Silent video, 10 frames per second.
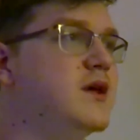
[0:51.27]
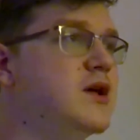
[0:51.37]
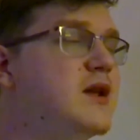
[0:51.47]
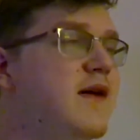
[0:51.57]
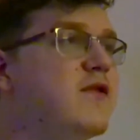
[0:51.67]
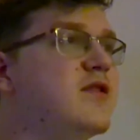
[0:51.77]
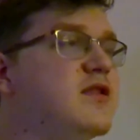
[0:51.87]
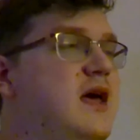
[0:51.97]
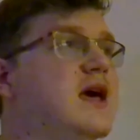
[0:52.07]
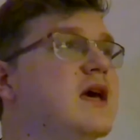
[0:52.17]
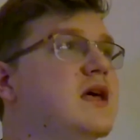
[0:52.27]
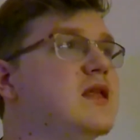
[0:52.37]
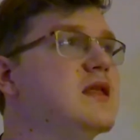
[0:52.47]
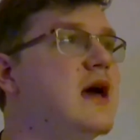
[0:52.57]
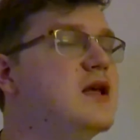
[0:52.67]
you never
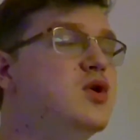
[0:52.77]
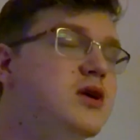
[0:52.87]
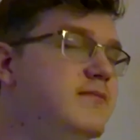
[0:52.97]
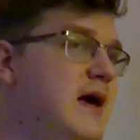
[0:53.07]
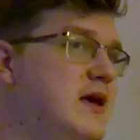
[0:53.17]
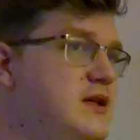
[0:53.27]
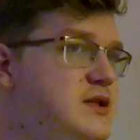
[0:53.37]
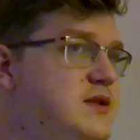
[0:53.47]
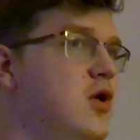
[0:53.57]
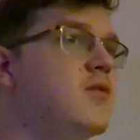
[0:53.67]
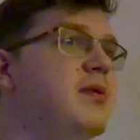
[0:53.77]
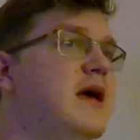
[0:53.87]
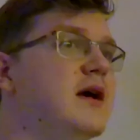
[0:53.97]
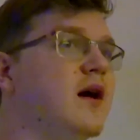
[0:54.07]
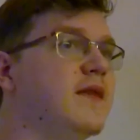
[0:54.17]
think that you can make it so
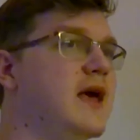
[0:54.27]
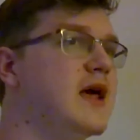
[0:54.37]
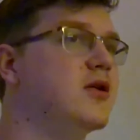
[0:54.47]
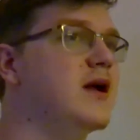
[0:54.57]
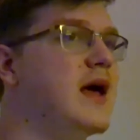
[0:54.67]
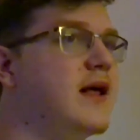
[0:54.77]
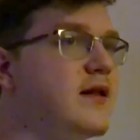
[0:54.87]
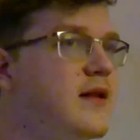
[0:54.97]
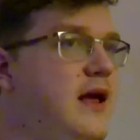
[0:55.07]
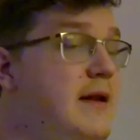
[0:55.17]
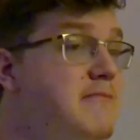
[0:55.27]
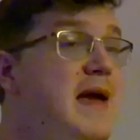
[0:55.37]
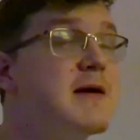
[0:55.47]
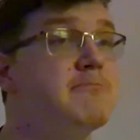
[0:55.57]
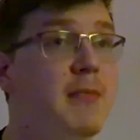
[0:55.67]
big on the internet and
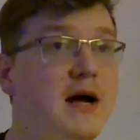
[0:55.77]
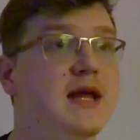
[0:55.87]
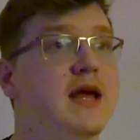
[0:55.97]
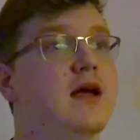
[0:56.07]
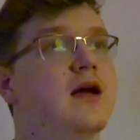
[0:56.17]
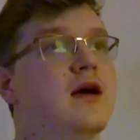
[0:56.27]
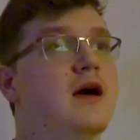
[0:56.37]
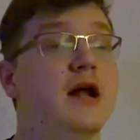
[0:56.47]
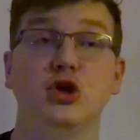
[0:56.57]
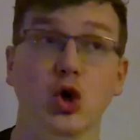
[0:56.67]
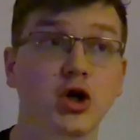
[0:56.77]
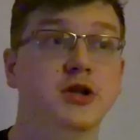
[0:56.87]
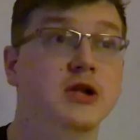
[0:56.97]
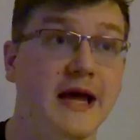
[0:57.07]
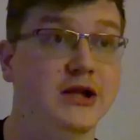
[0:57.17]
make money and
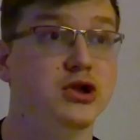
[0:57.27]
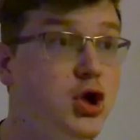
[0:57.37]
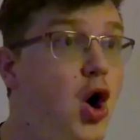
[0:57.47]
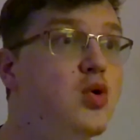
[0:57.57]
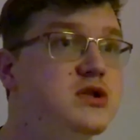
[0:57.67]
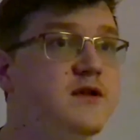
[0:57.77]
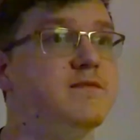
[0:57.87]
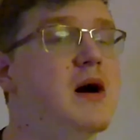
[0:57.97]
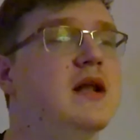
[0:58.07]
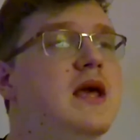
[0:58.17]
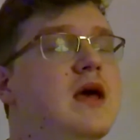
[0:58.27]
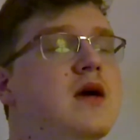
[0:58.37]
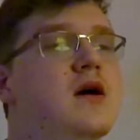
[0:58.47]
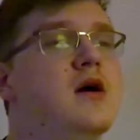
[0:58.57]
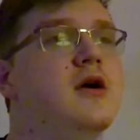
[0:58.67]
good, like loads of money
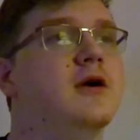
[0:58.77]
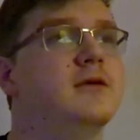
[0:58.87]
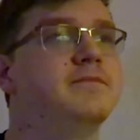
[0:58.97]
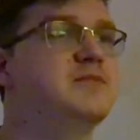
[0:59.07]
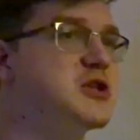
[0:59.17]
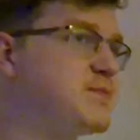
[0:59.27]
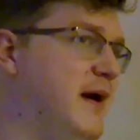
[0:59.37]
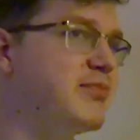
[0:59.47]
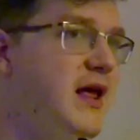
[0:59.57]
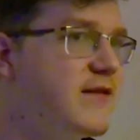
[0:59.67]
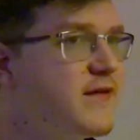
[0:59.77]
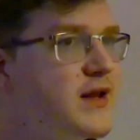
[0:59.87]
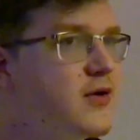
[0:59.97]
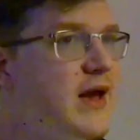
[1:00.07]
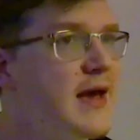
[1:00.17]
just by playing
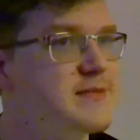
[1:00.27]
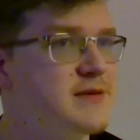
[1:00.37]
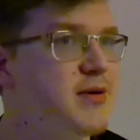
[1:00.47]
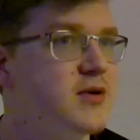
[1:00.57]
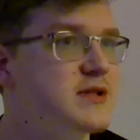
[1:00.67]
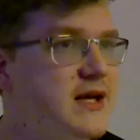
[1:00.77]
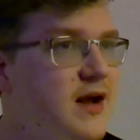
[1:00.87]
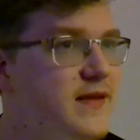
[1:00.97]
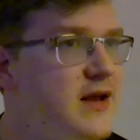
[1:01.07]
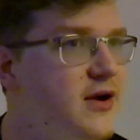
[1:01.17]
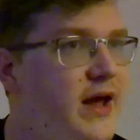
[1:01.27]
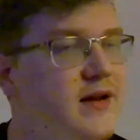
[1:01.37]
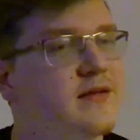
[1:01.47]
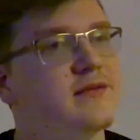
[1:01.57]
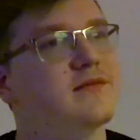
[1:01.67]
video games and posting it on the internet.
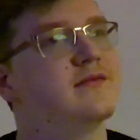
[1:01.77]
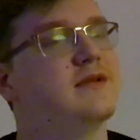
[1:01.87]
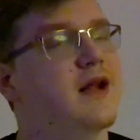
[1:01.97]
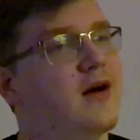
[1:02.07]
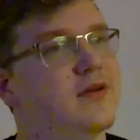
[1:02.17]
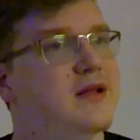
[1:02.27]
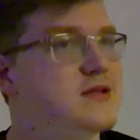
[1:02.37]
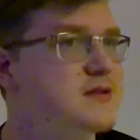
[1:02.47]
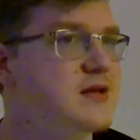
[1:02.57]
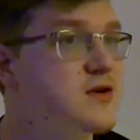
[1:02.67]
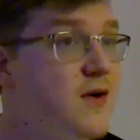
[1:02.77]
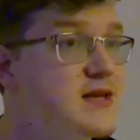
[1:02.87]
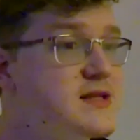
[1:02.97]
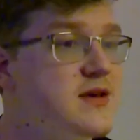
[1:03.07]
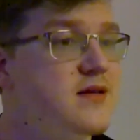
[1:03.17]
You know, it's it's
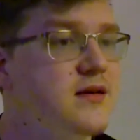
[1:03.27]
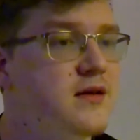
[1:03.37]
crazy.